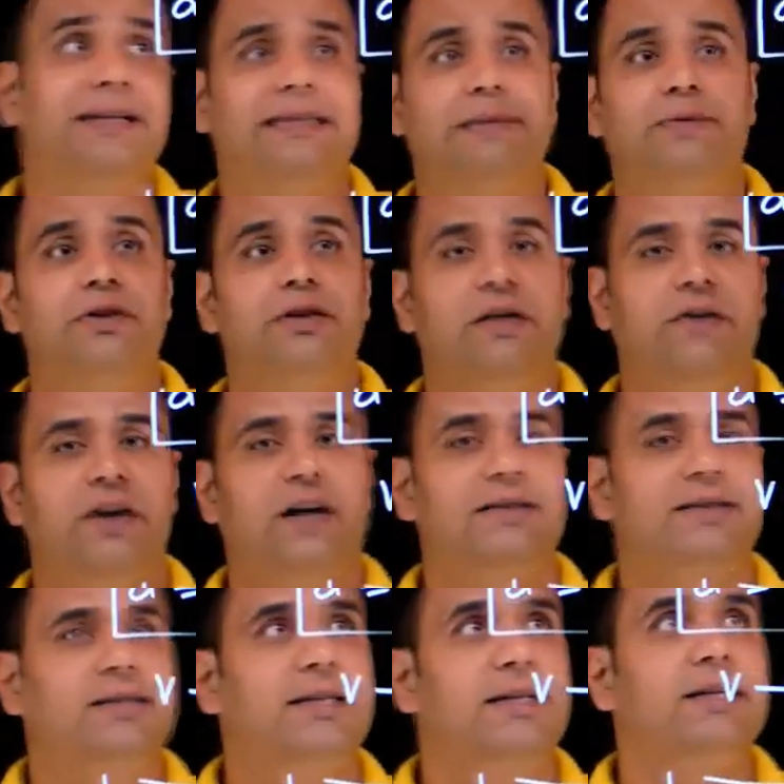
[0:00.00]
upon the
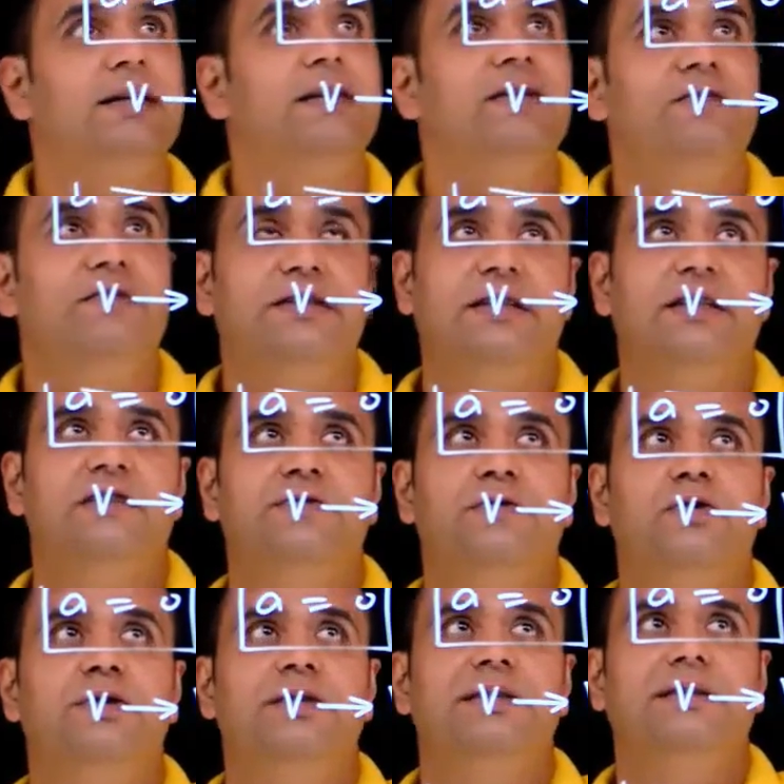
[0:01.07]
velocity, viscous
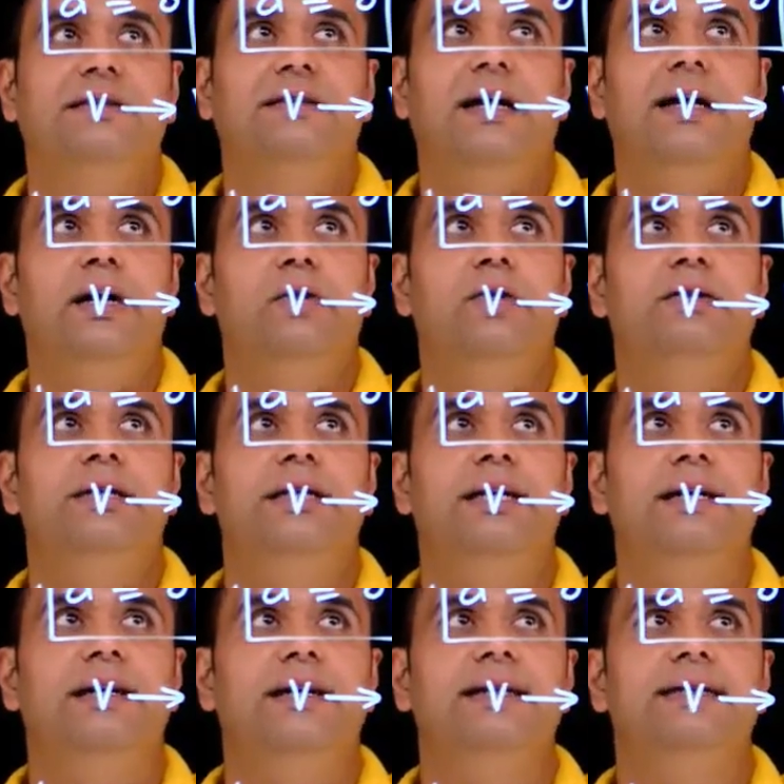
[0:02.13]
force continuously
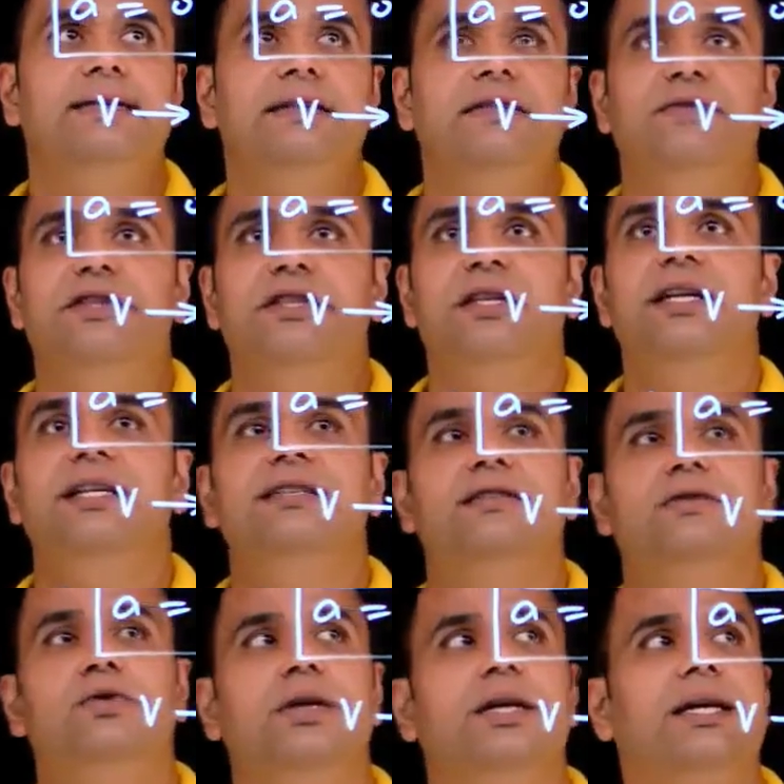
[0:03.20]
increases, which leads
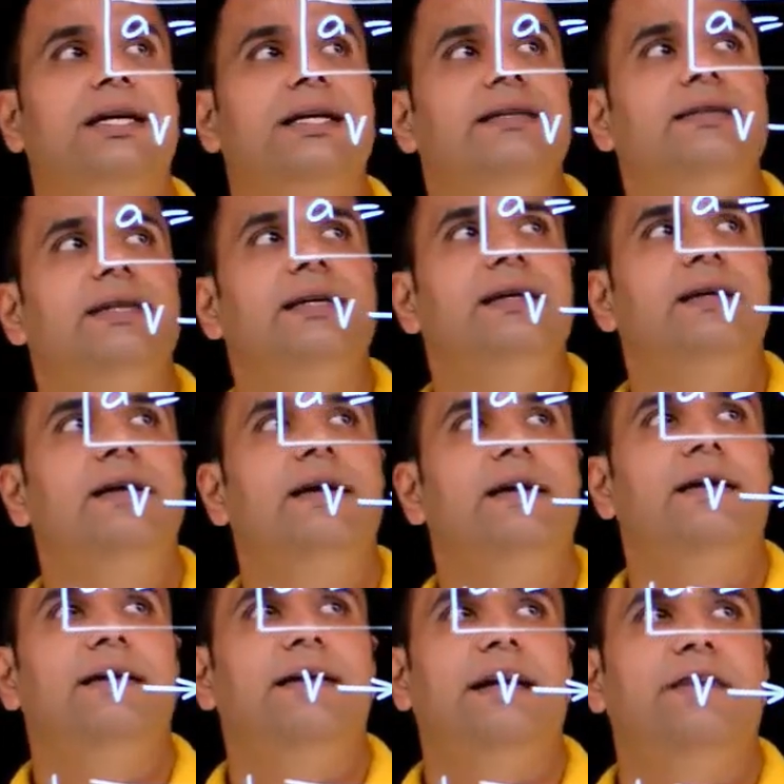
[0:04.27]
to decrease in
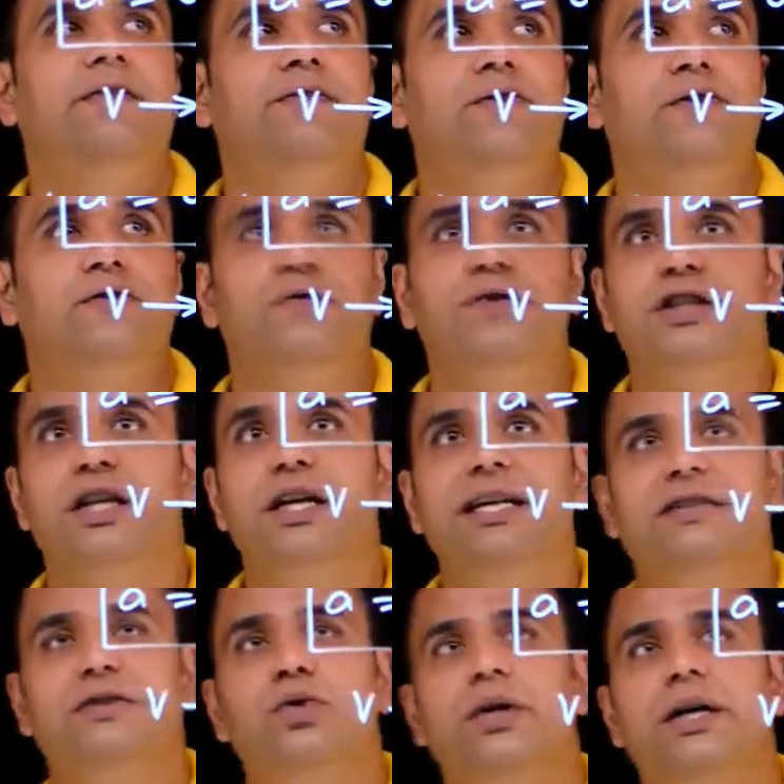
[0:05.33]
net force, which
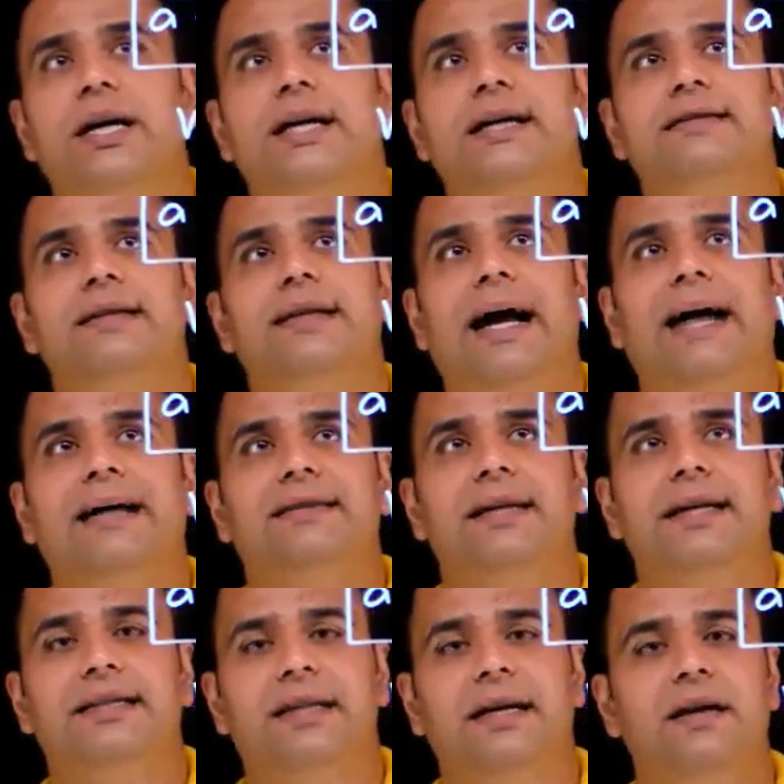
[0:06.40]
leads to decrease in
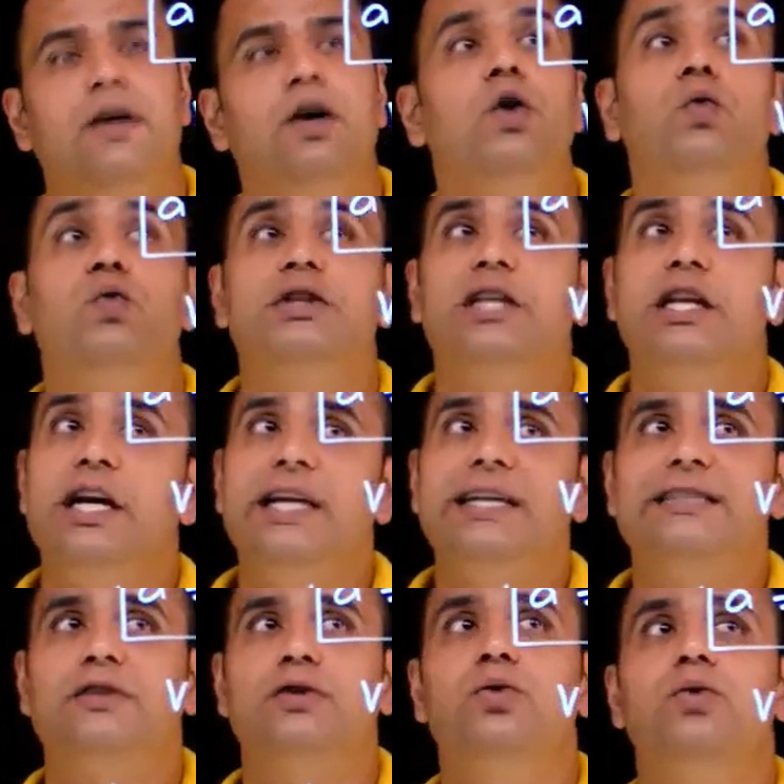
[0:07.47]
acceleration, which
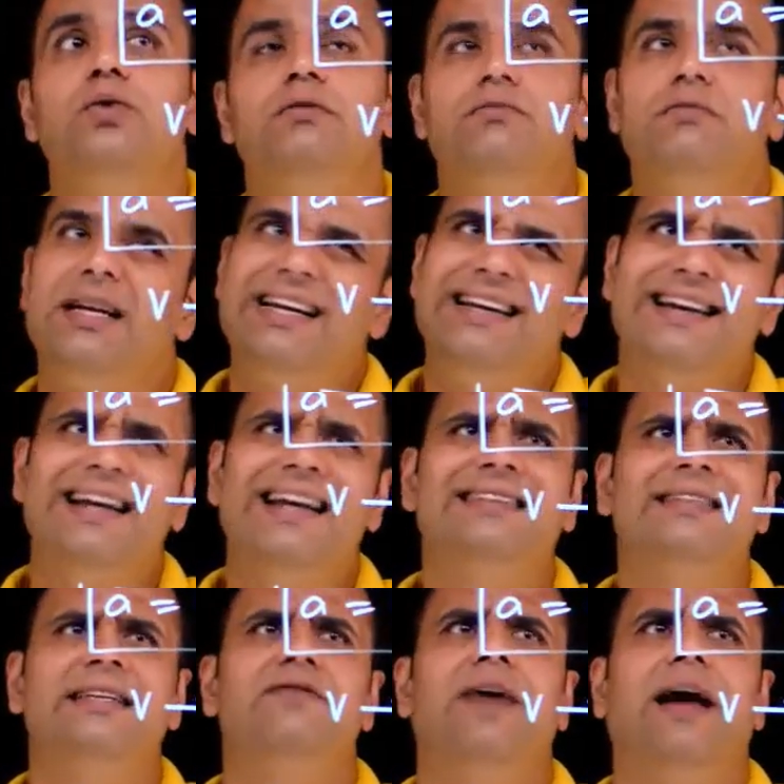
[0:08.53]
leads to increase
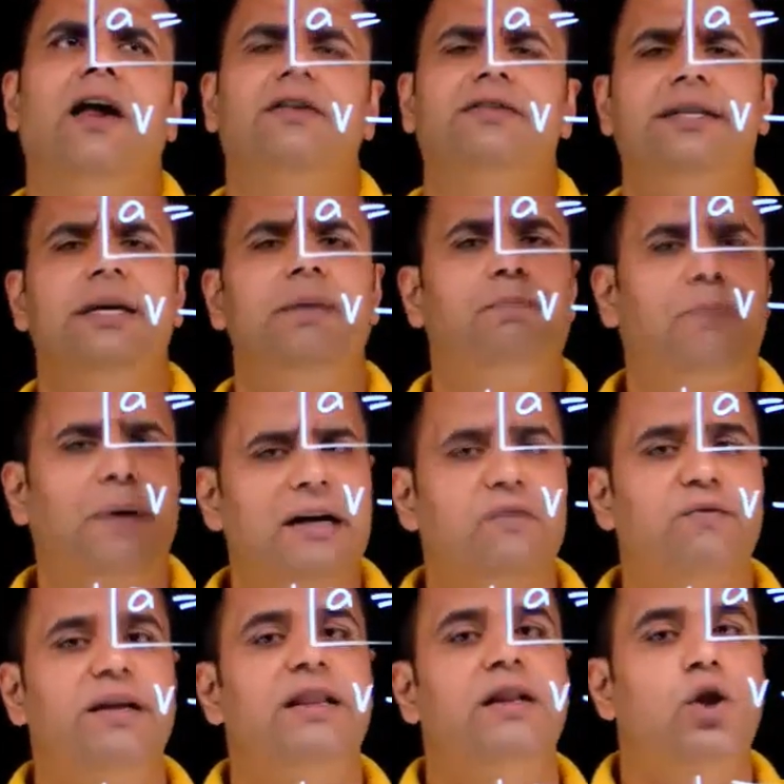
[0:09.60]
in velocity but
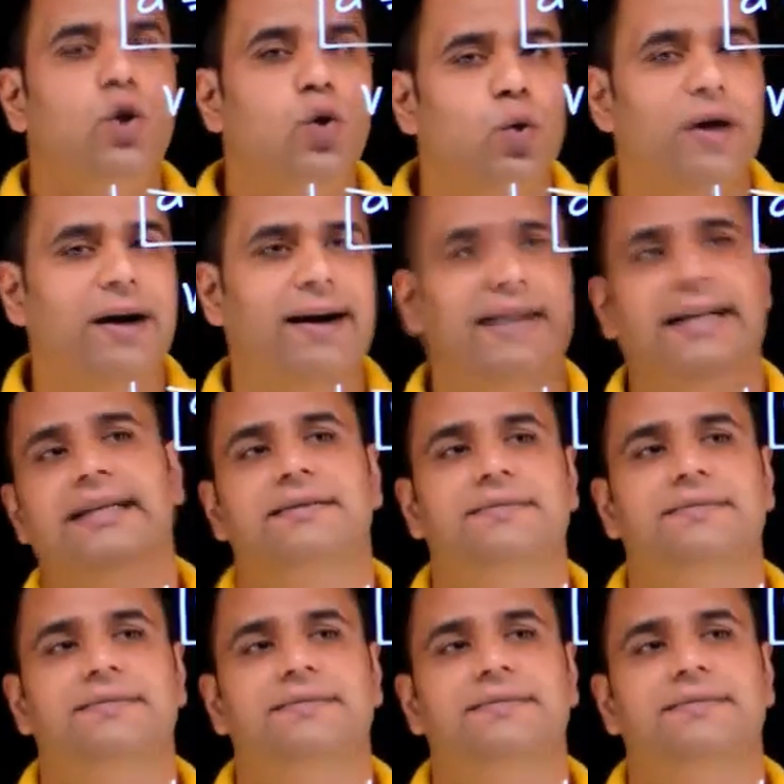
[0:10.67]
with lower rate.